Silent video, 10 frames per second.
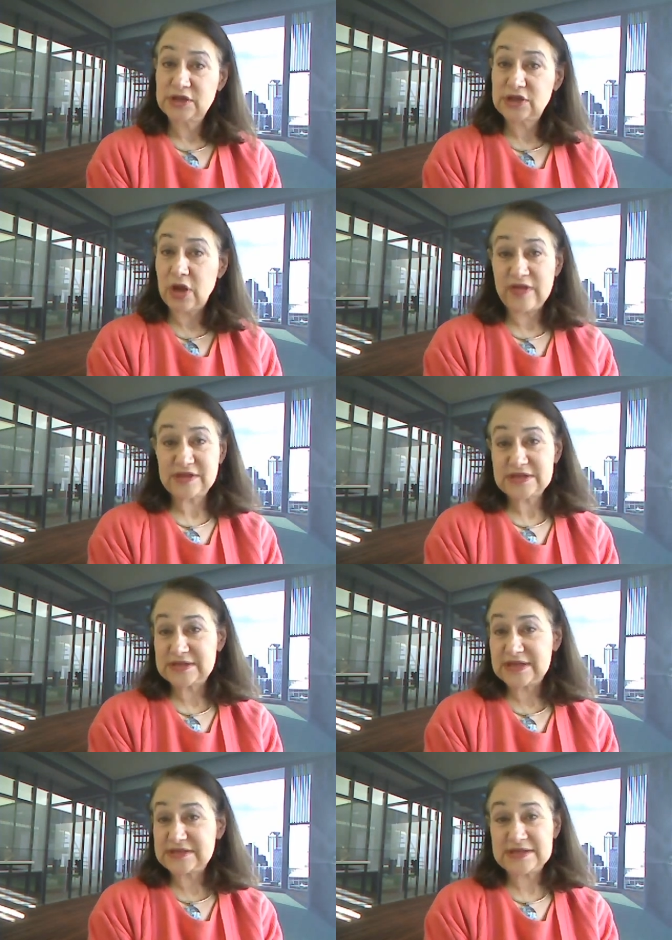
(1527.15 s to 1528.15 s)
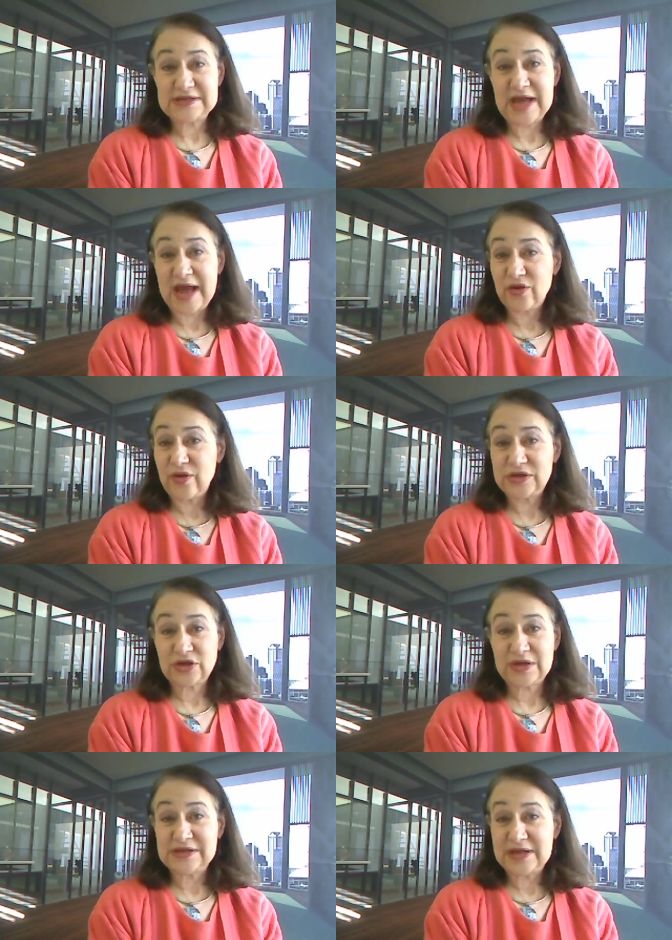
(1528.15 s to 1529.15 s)
So this is this is not going
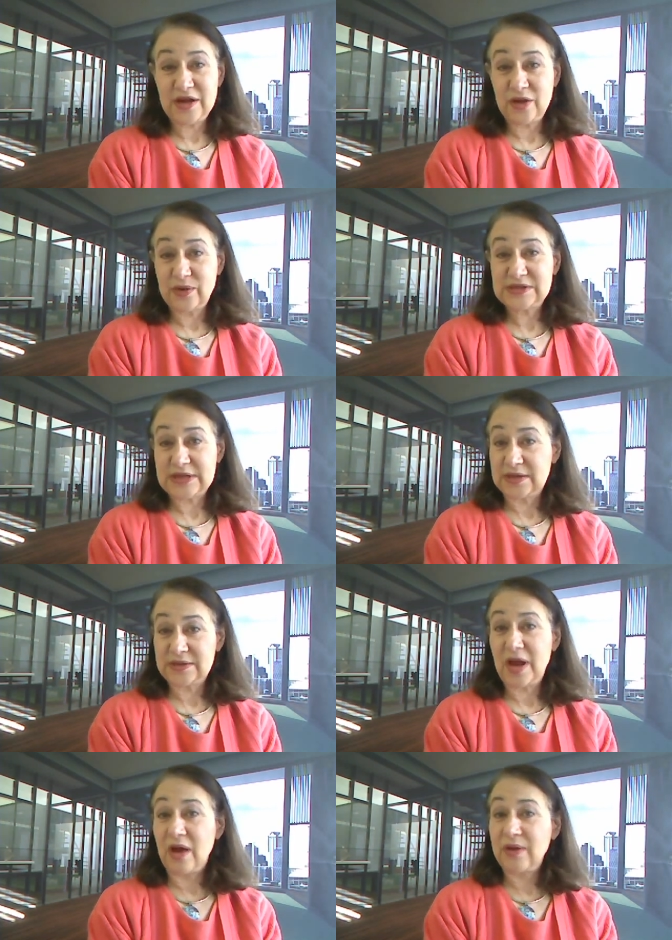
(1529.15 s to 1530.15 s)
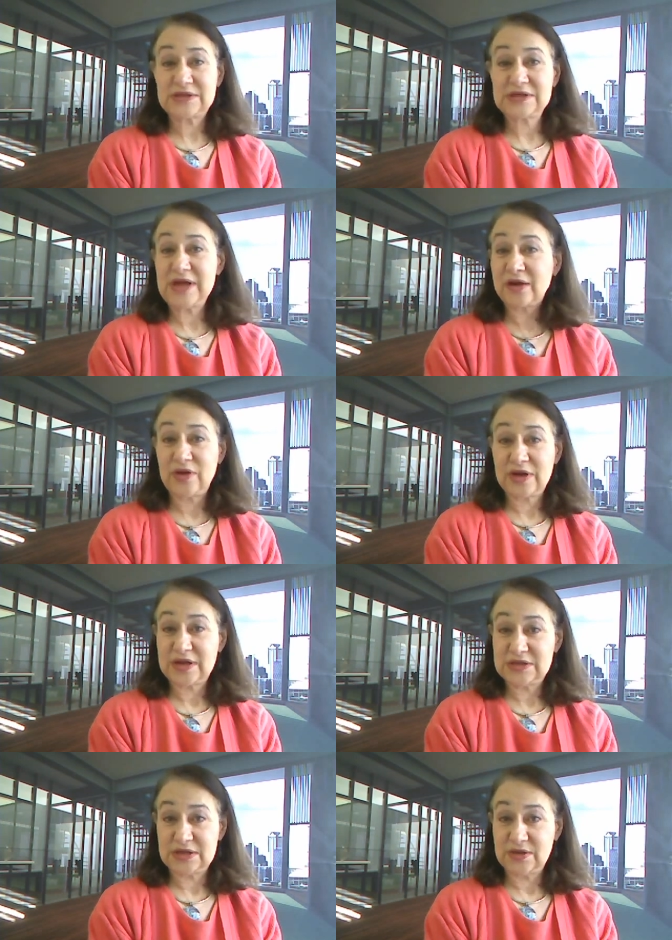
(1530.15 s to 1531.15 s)
to continue, is it? No, it's not going
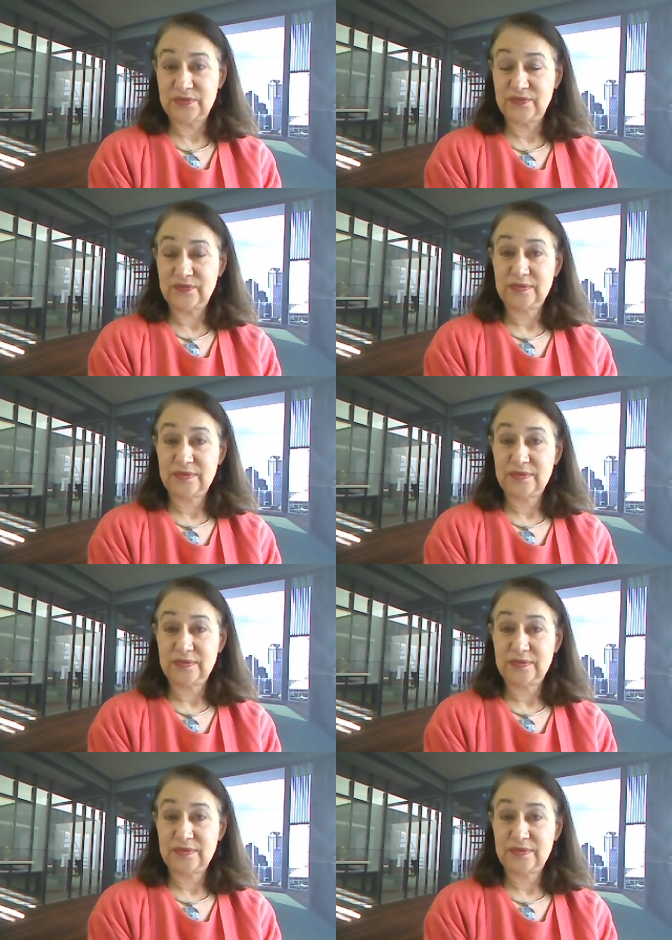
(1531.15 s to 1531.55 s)
to continue.